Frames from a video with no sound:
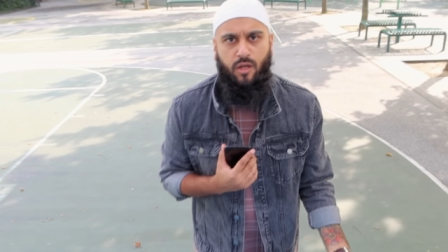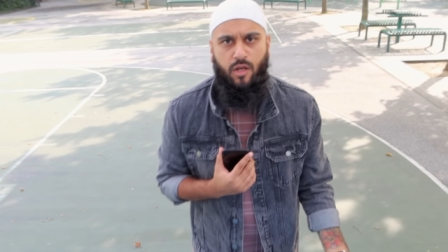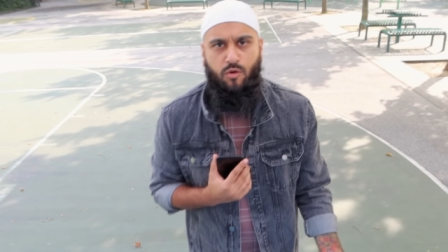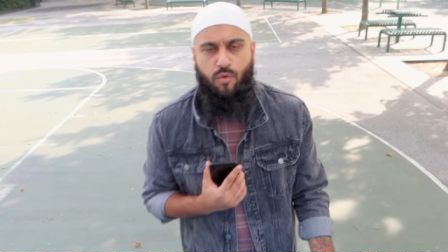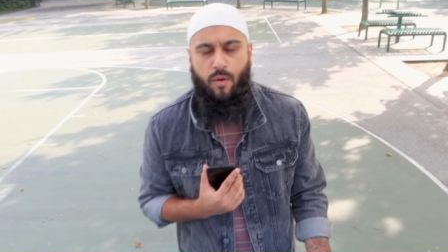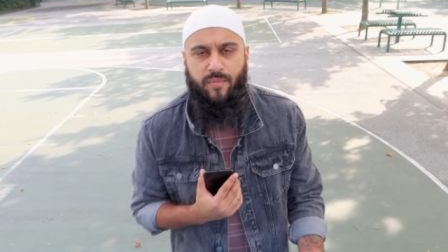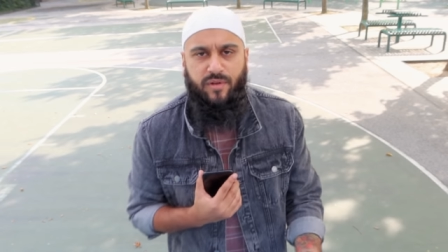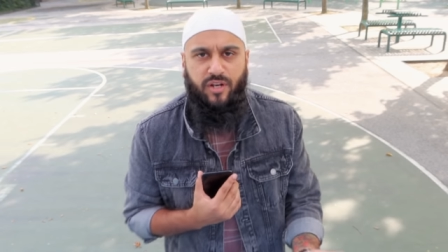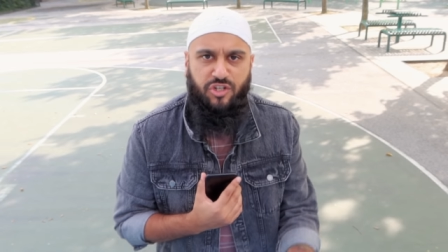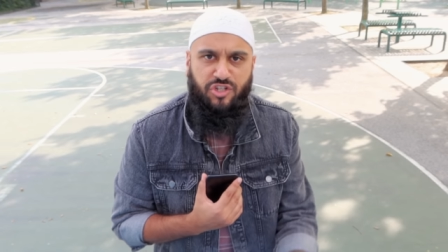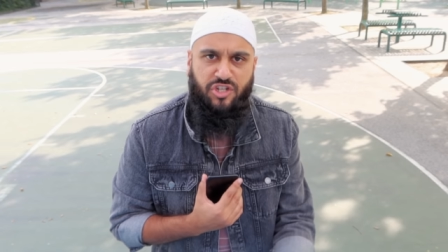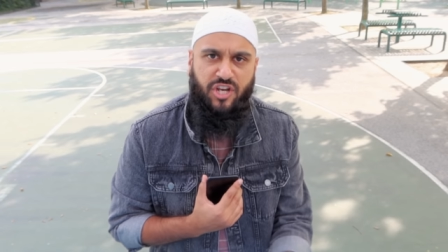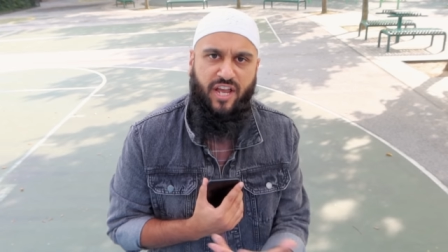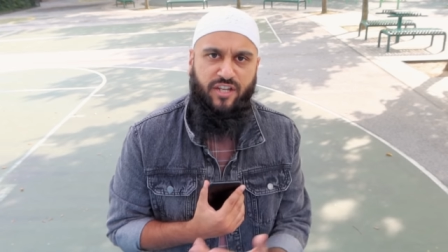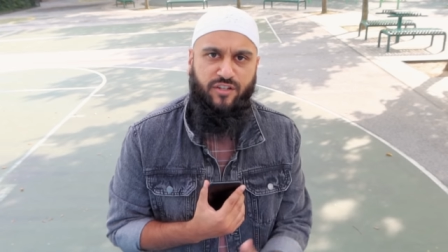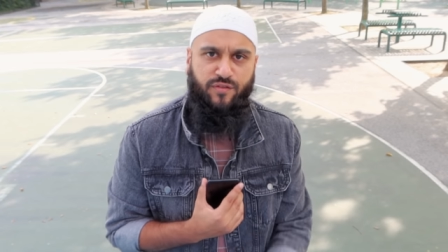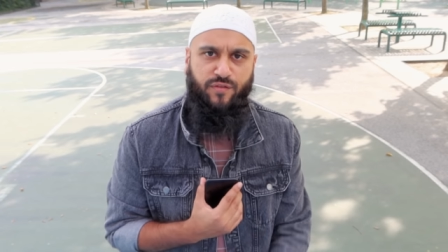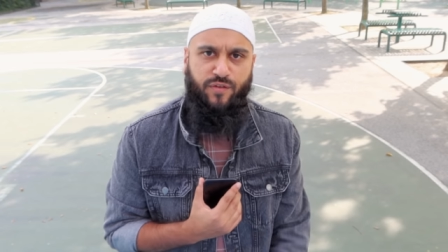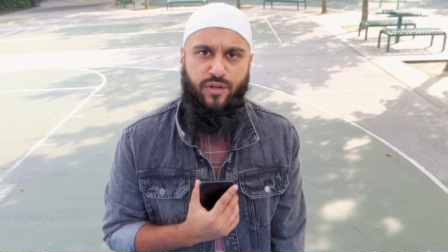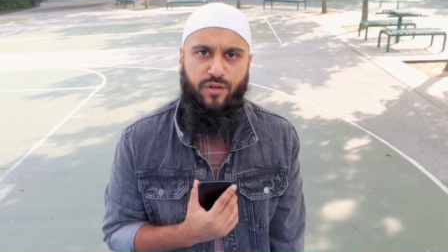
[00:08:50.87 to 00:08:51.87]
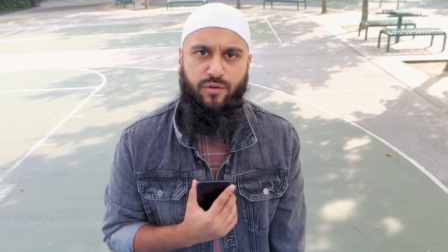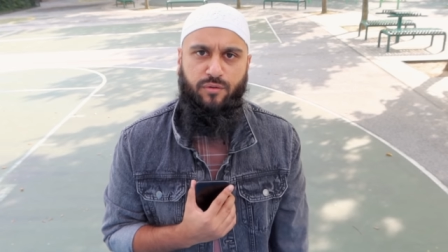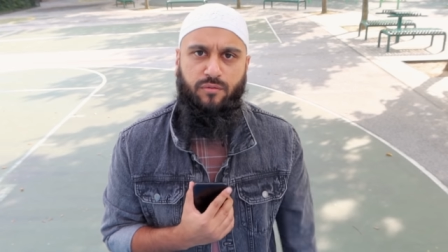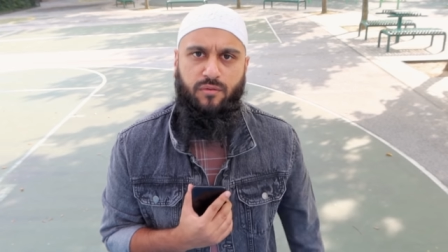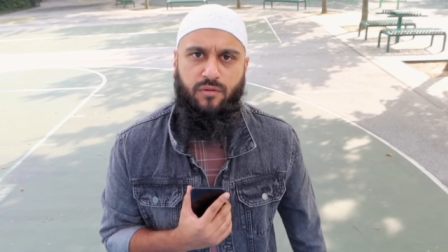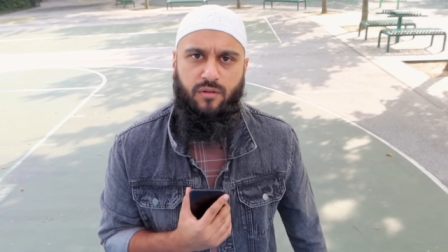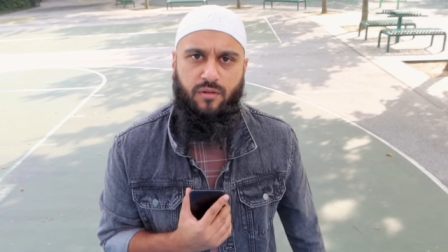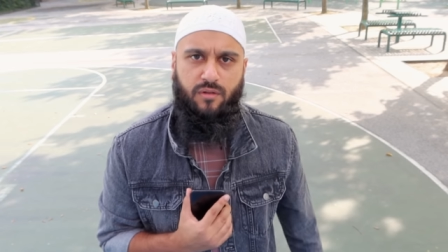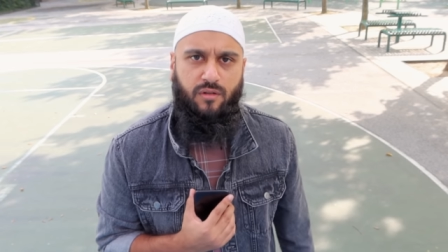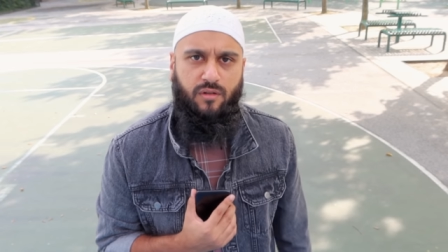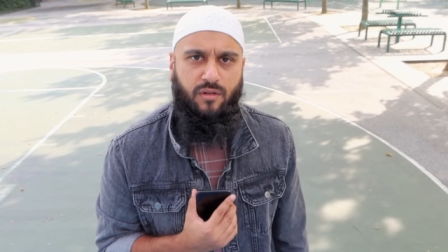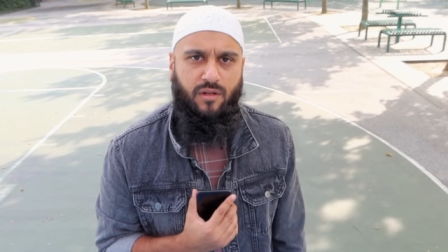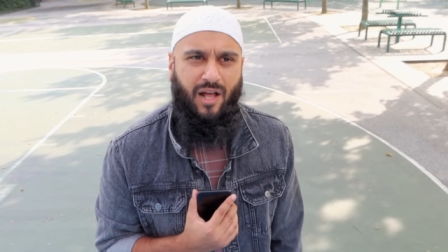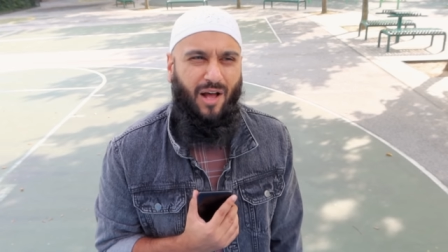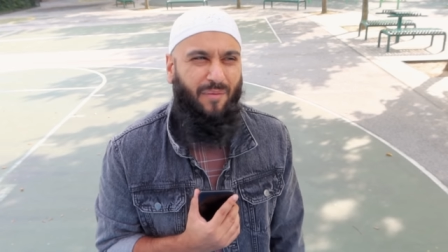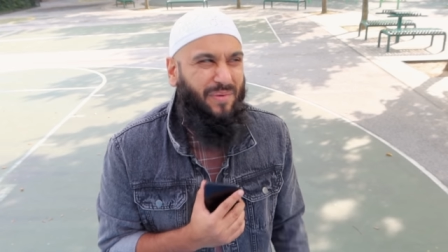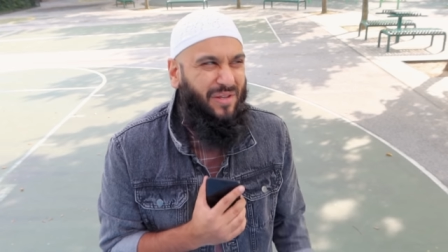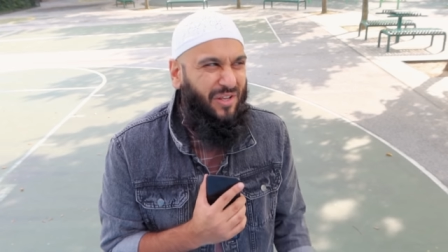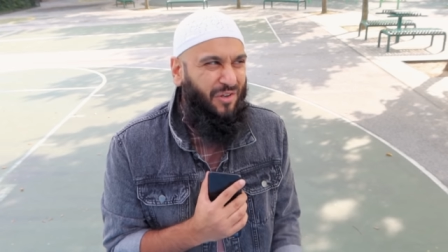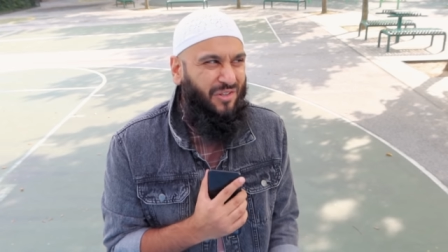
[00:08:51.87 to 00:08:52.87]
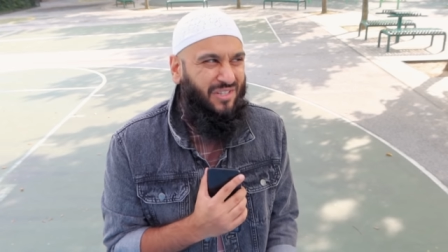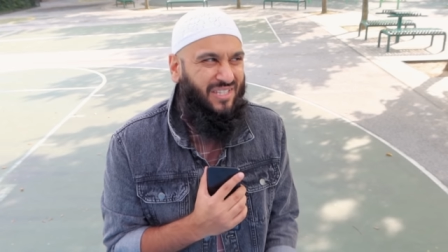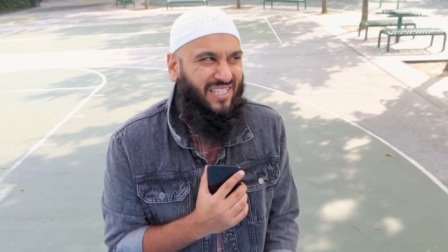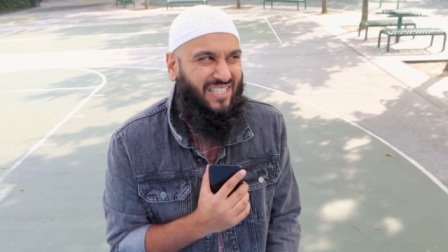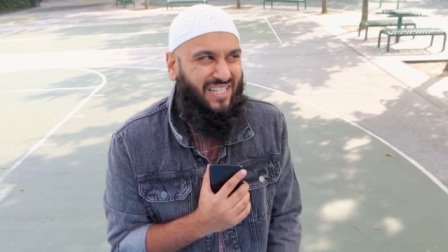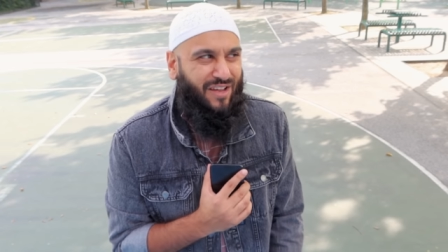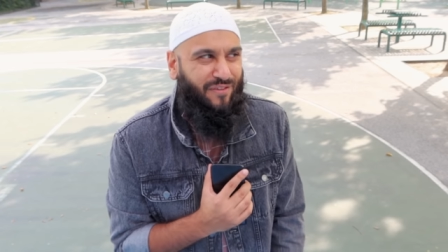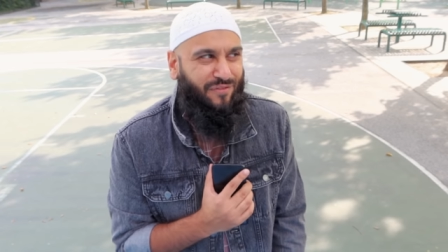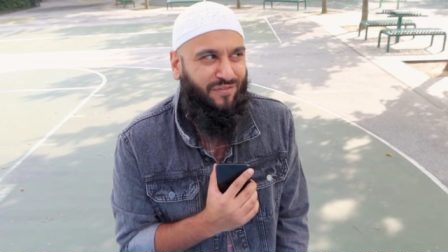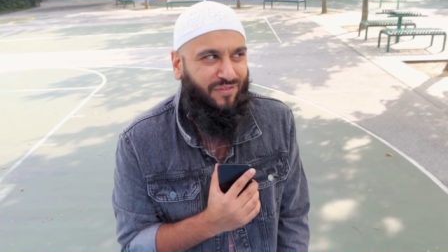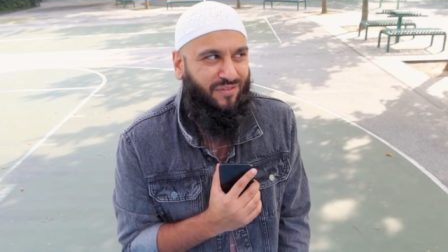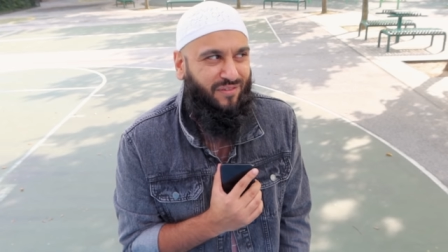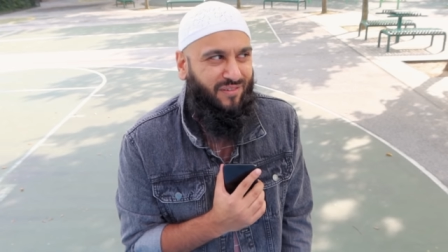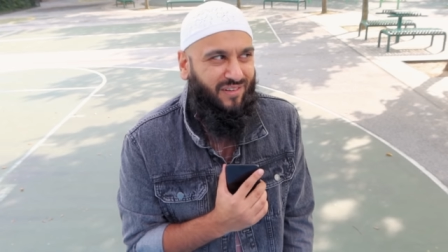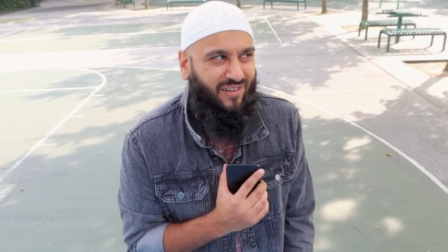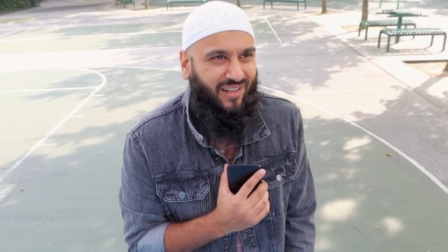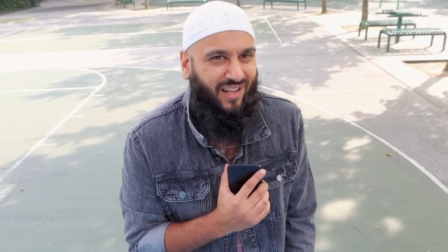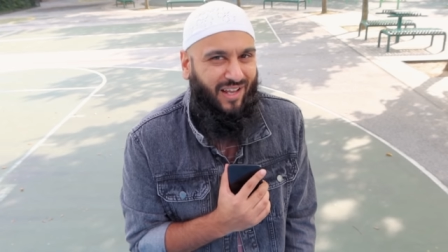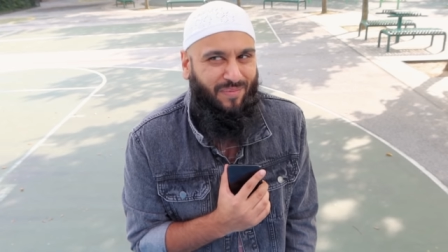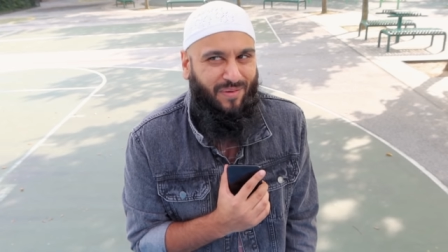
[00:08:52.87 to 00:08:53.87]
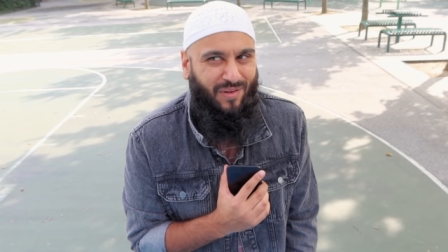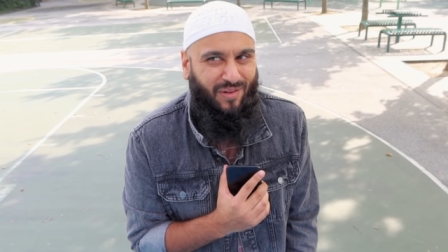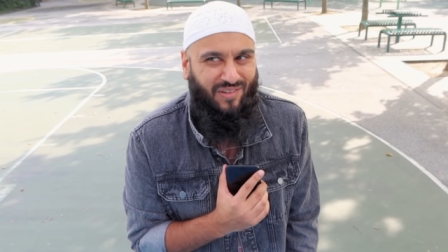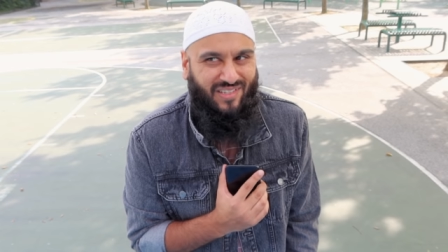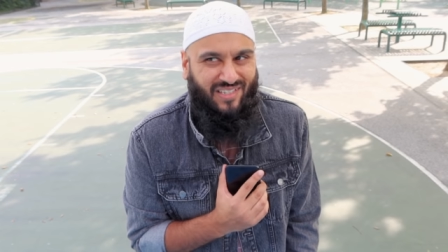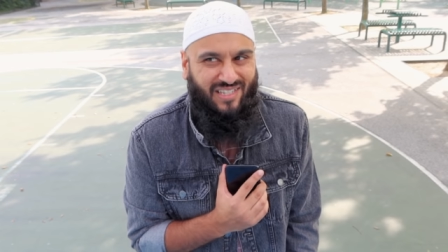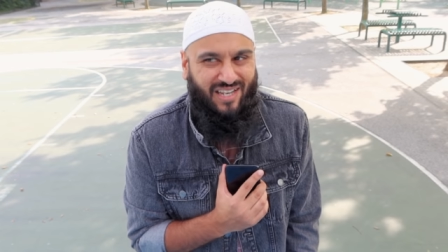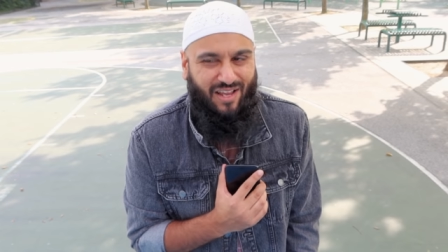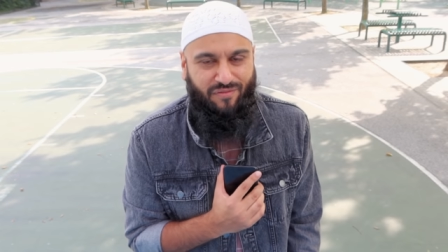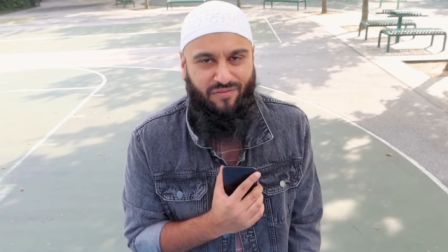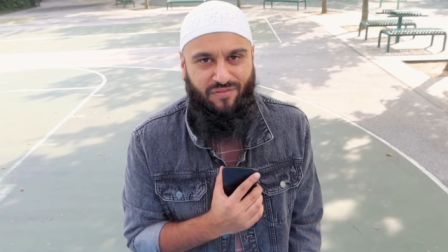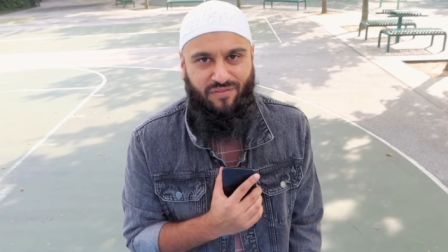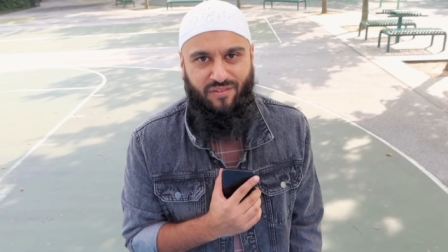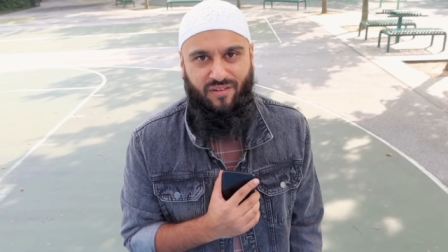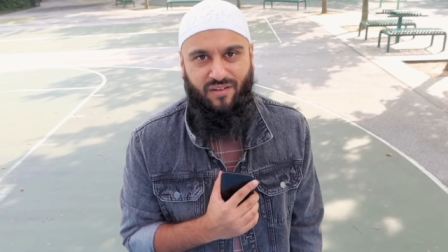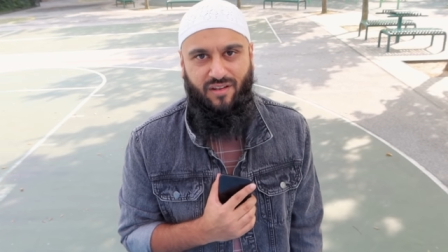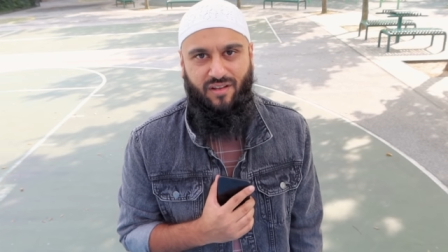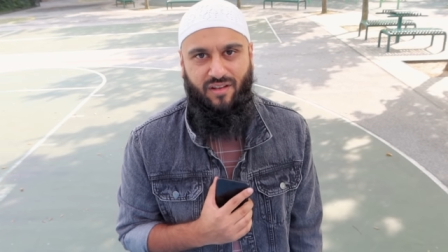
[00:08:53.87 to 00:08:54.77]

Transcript: Want me to change for you? I'll be all stiff. I'd be all stiff.